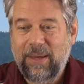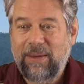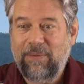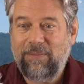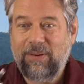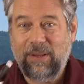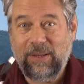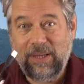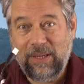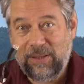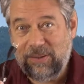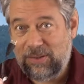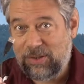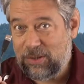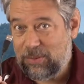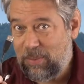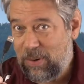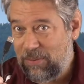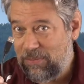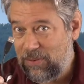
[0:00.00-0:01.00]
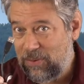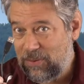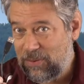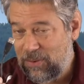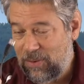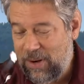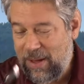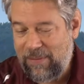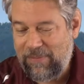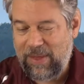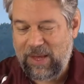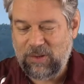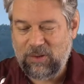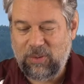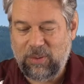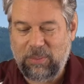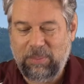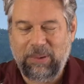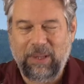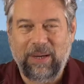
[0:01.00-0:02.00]
If nothing else, the smartphones don't have that
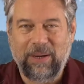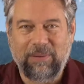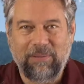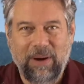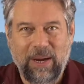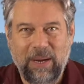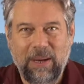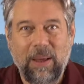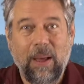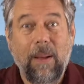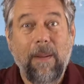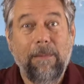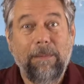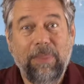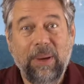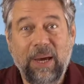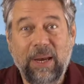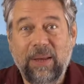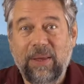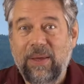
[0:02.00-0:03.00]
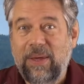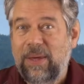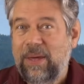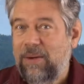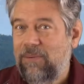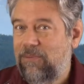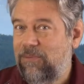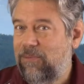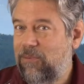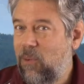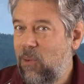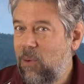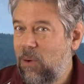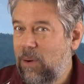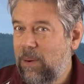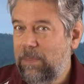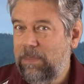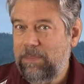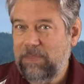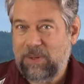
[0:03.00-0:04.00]
sort of plug, right? But
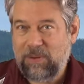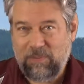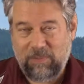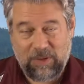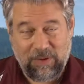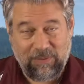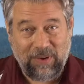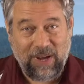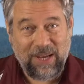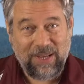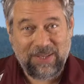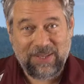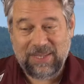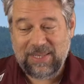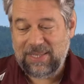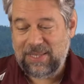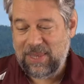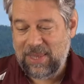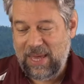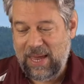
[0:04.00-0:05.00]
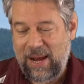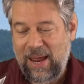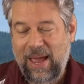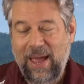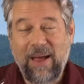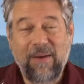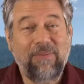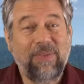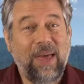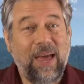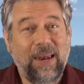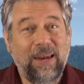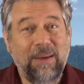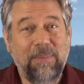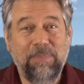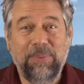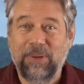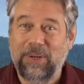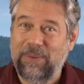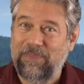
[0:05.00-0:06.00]
for devices that have that
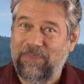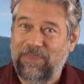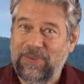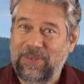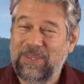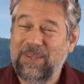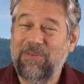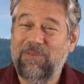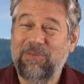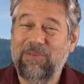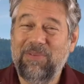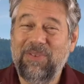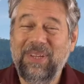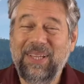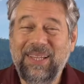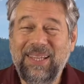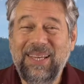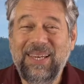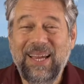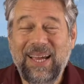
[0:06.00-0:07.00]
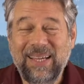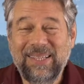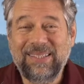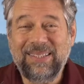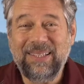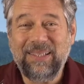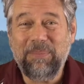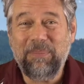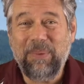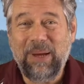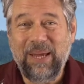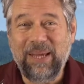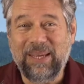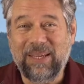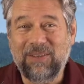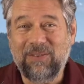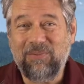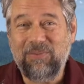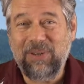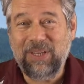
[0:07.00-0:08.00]
input, it's a really nice little mic.
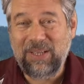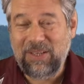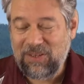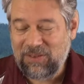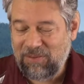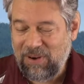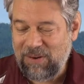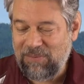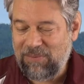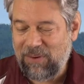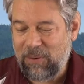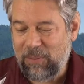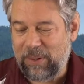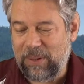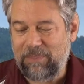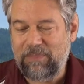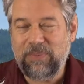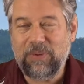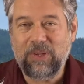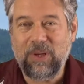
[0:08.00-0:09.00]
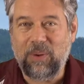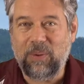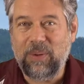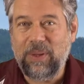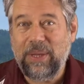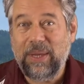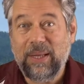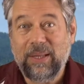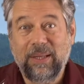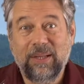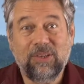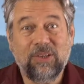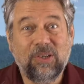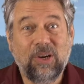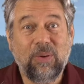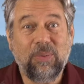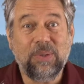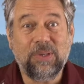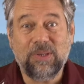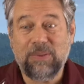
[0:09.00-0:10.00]
It's really straightforward. So let's
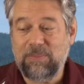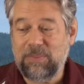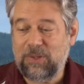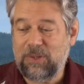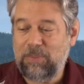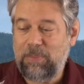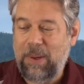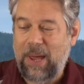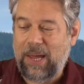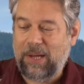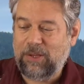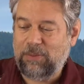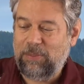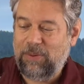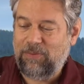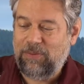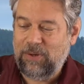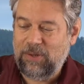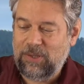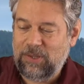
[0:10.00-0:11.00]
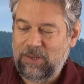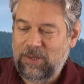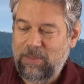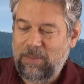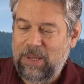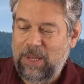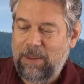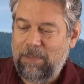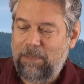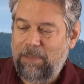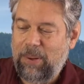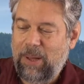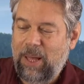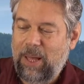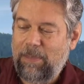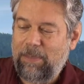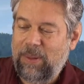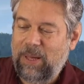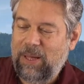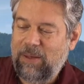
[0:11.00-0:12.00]
start with some specs. But first, let me
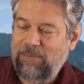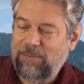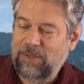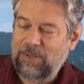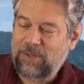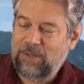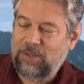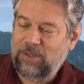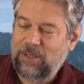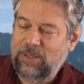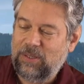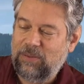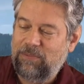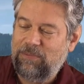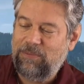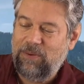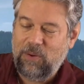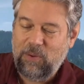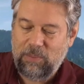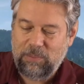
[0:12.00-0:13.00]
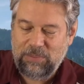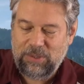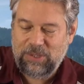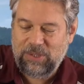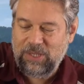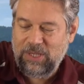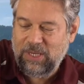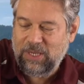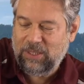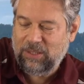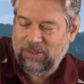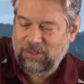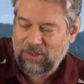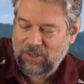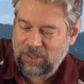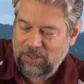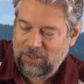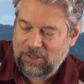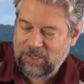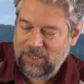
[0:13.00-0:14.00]
pop off its little foam shield so
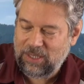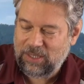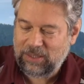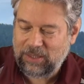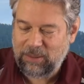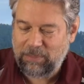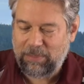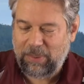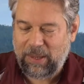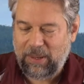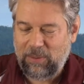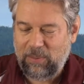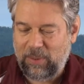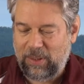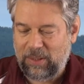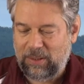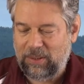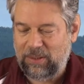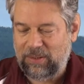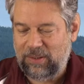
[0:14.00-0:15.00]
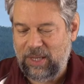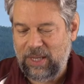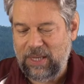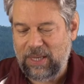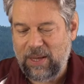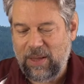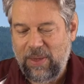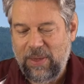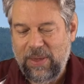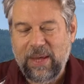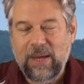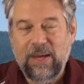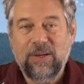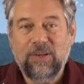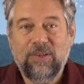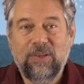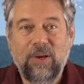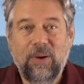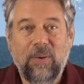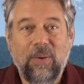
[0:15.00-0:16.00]
you see a little better what it looks like.
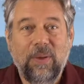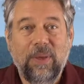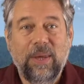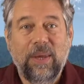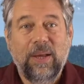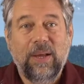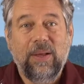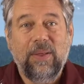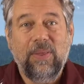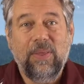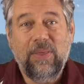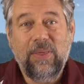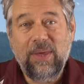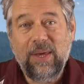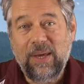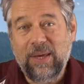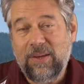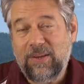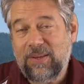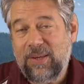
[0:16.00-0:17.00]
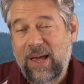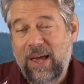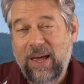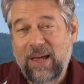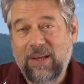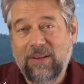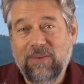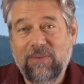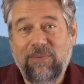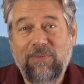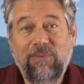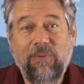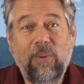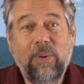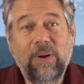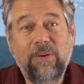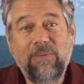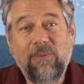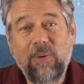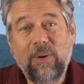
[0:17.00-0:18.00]
So this has
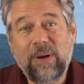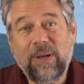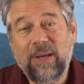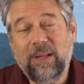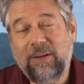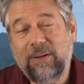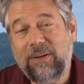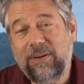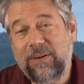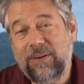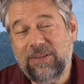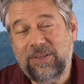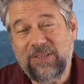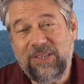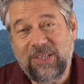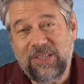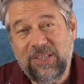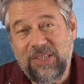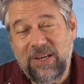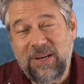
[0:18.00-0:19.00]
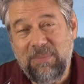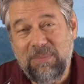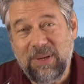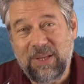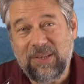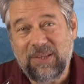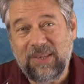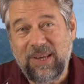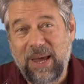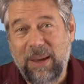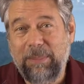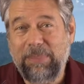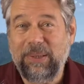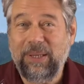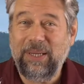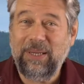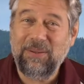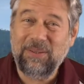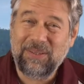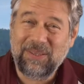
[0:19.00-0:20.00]
44 kilohertz, 16-bit
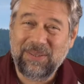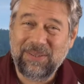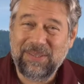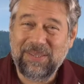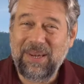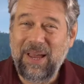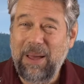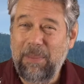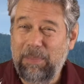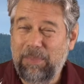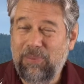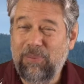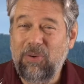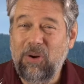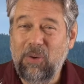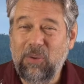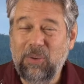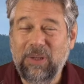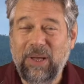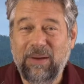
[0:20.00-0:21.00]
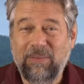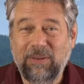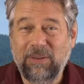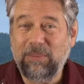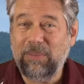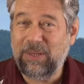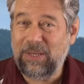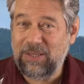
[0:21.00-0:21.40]
sampling, so it's not pro level, but